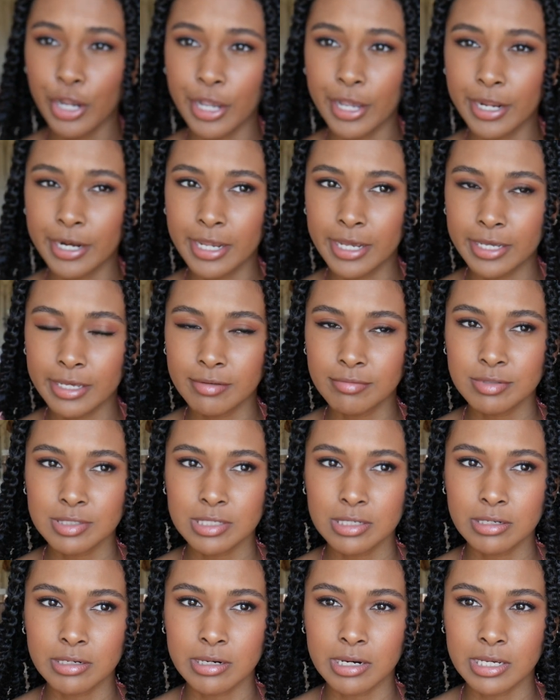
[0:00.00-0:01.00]
and it gives
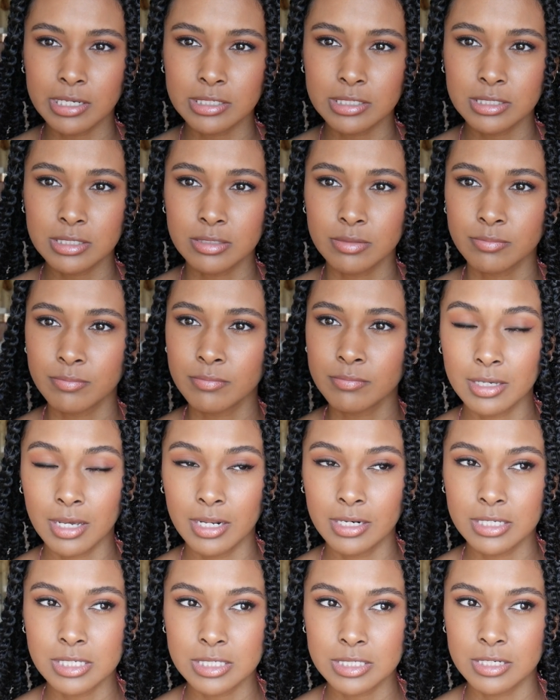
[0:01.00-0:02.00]
it a nice
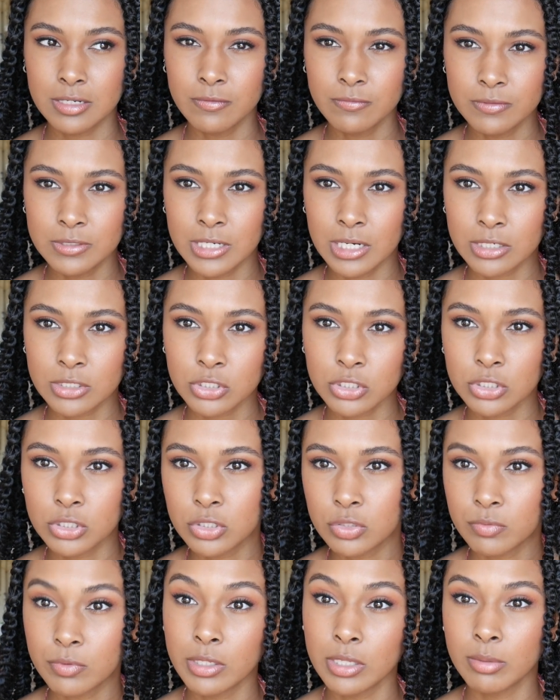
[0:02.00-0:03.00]
kind of stiff texture
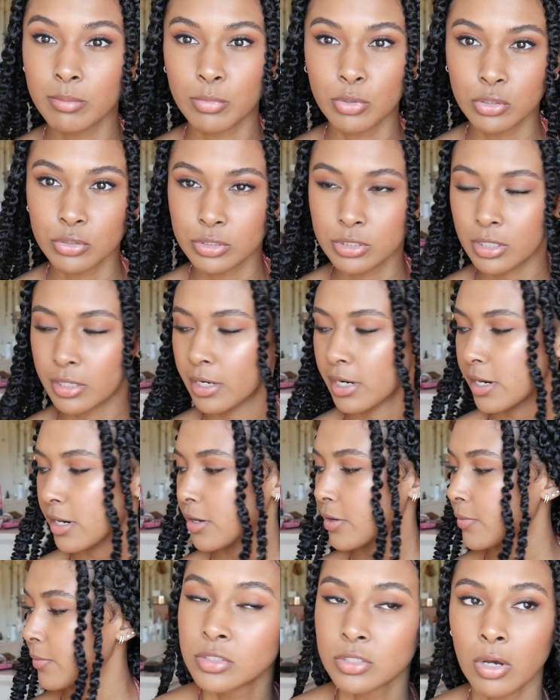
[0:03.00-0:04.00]
to really mold your
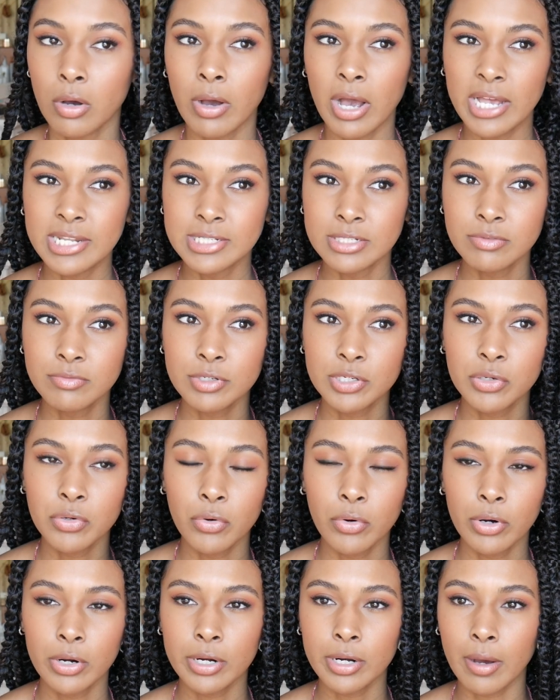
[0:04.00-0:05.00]
hair. So I did
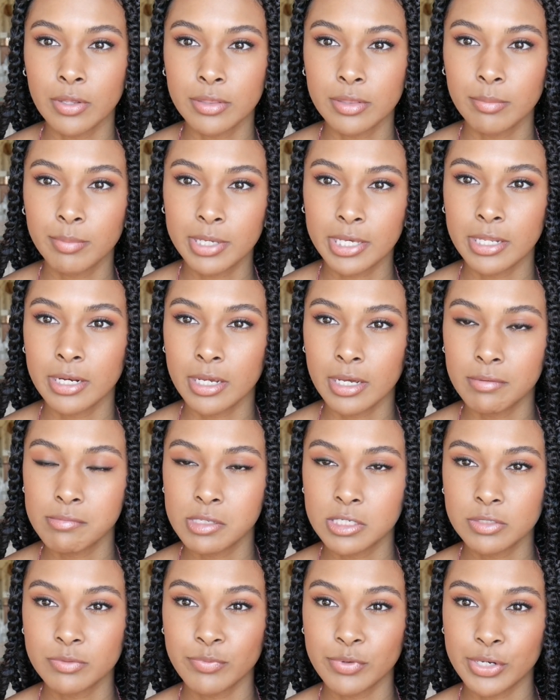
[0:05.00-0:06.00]
record the beginning of
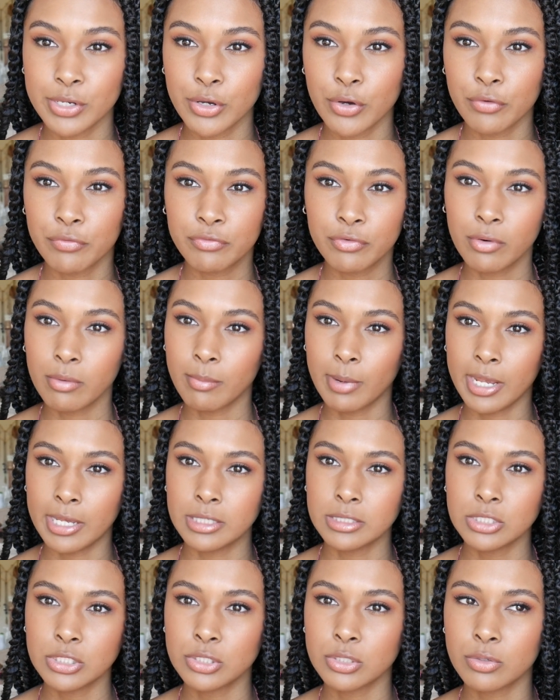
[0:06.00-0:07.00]
this video for my
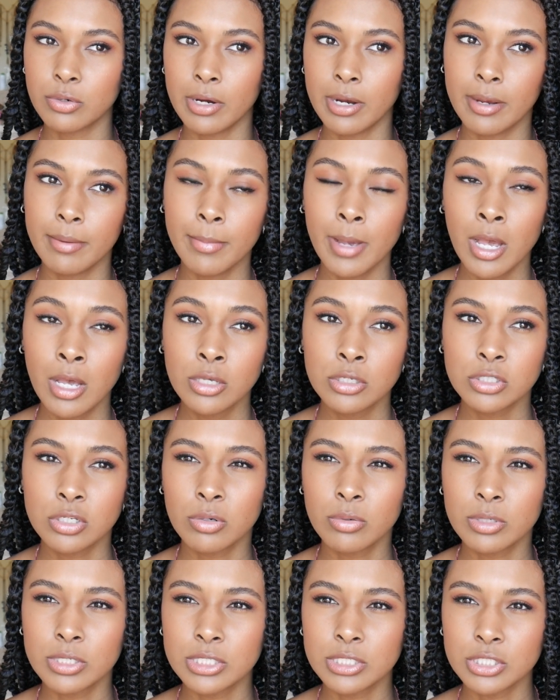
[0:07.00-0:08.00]
Instagram,
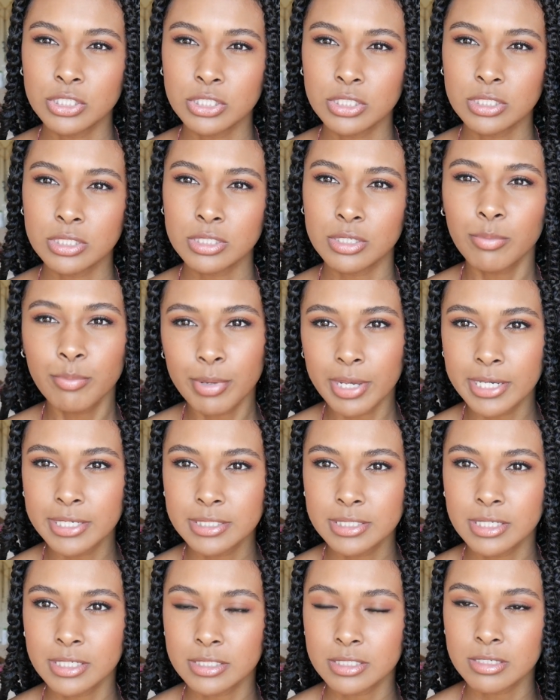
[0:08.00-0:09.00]
so it's just the
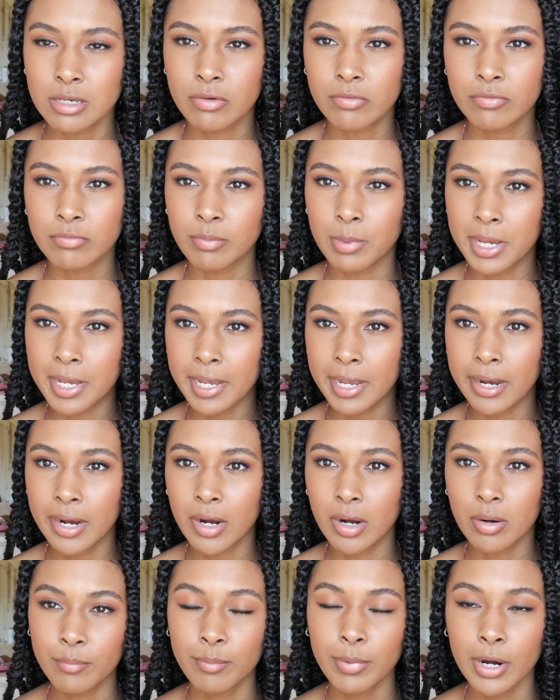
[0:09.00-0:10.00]
basics of my
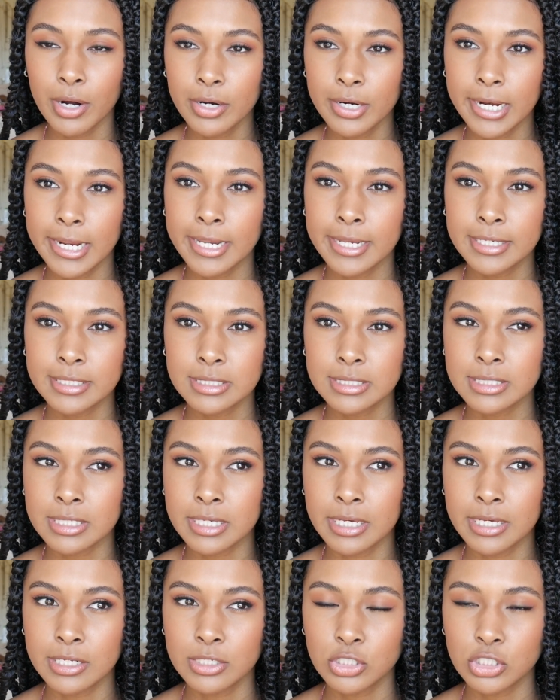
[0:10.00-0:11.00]
hair partings
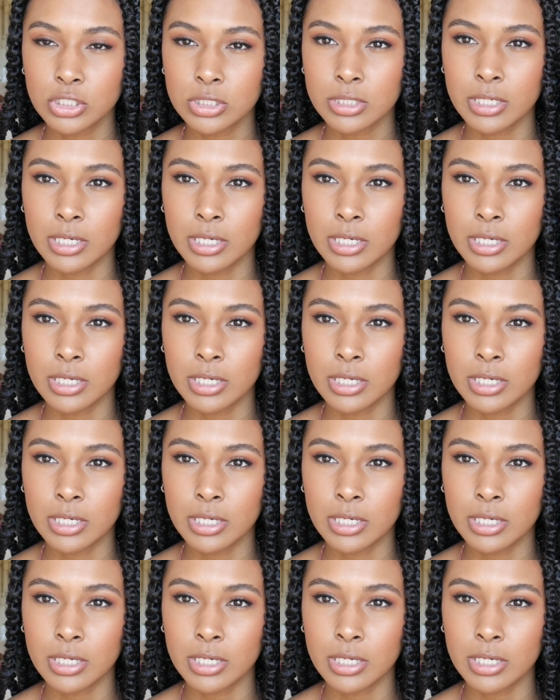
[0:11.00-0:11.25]
and just